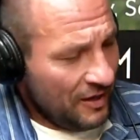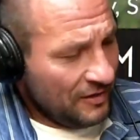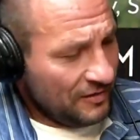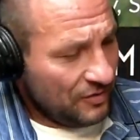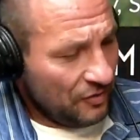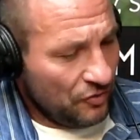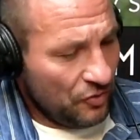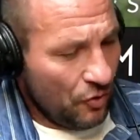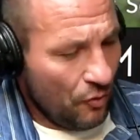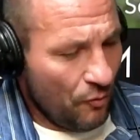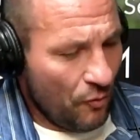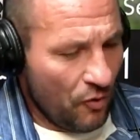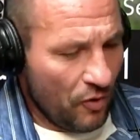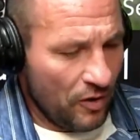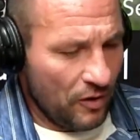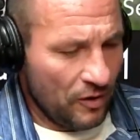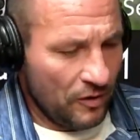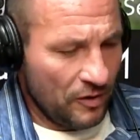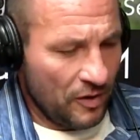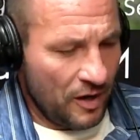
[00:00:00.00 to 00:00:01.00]
So no
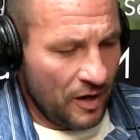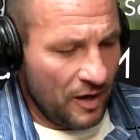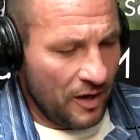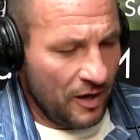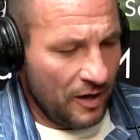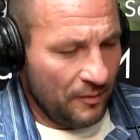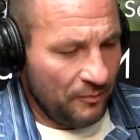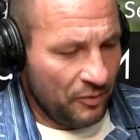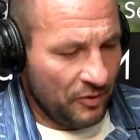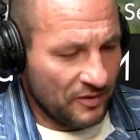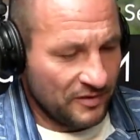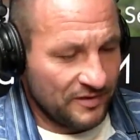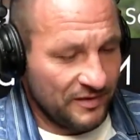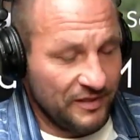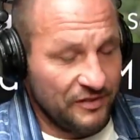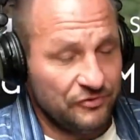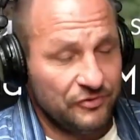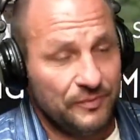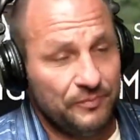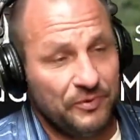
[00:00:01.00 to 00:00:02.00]
more uh,
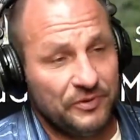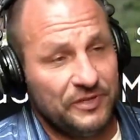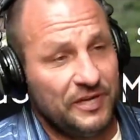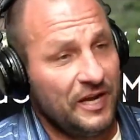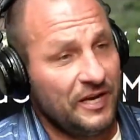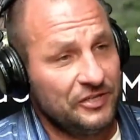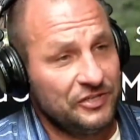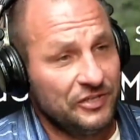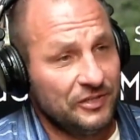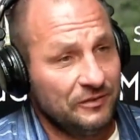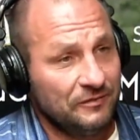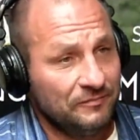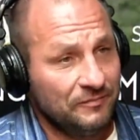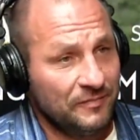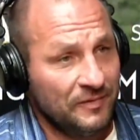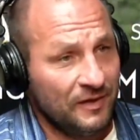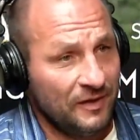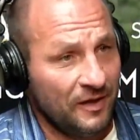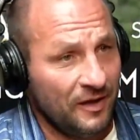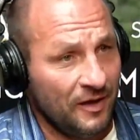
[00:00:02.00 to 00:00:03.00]
personal injury protection.
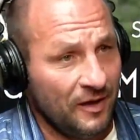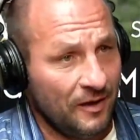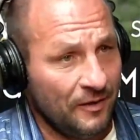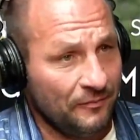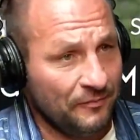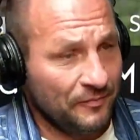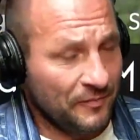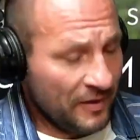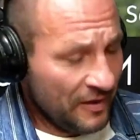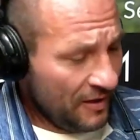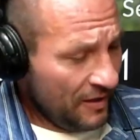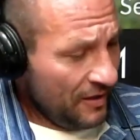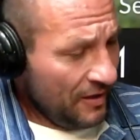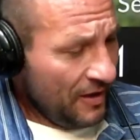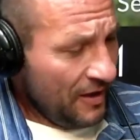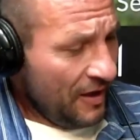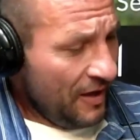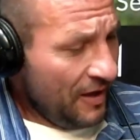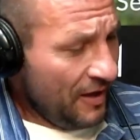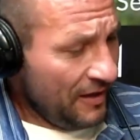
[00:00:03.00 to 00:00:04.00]
Um, wow.
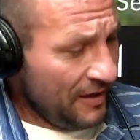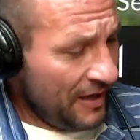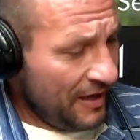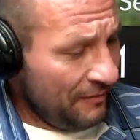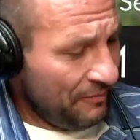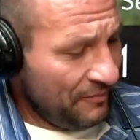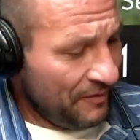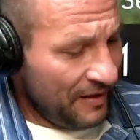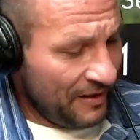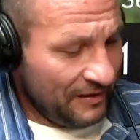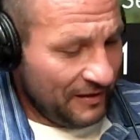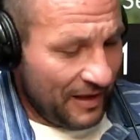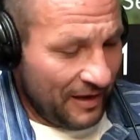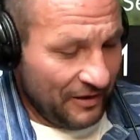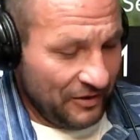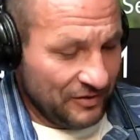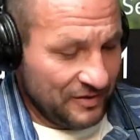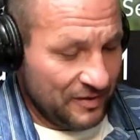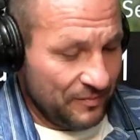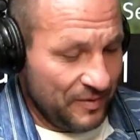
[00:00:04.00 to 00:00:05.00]
Yeah, that,
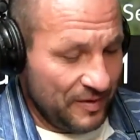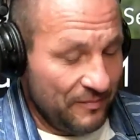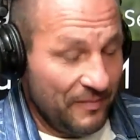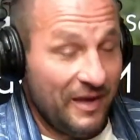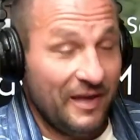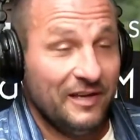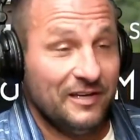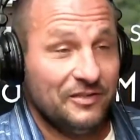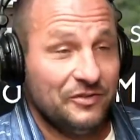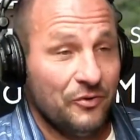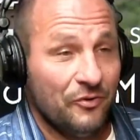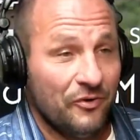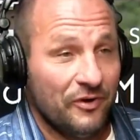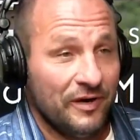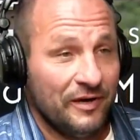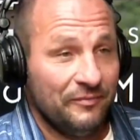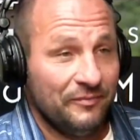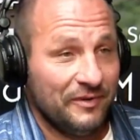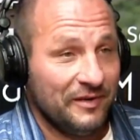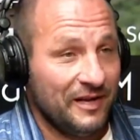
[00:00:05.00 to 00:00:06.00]
that used to be
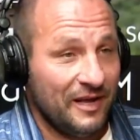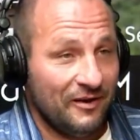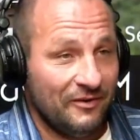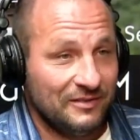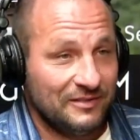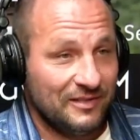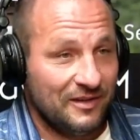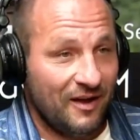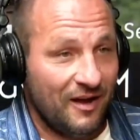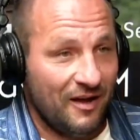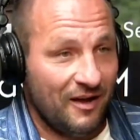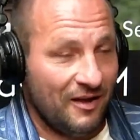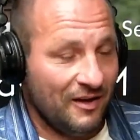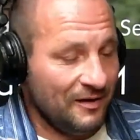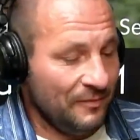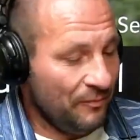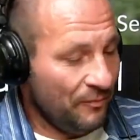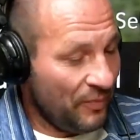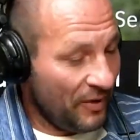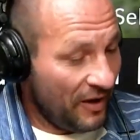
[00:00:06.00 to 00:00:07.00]
mandatory, but now it's
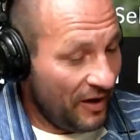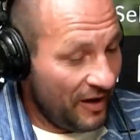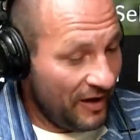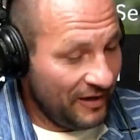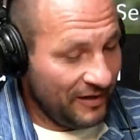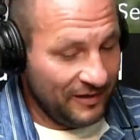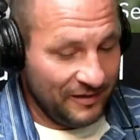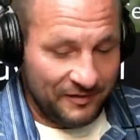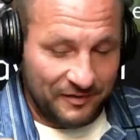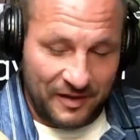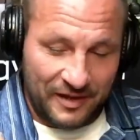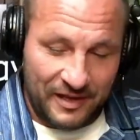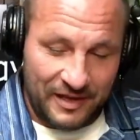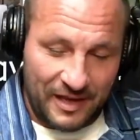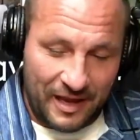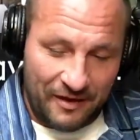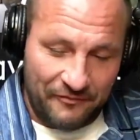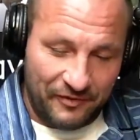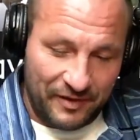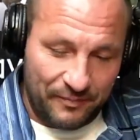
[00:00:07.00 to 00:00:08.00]
gone. But
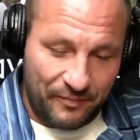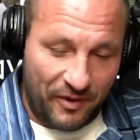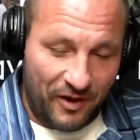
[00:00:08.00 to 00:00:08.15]
every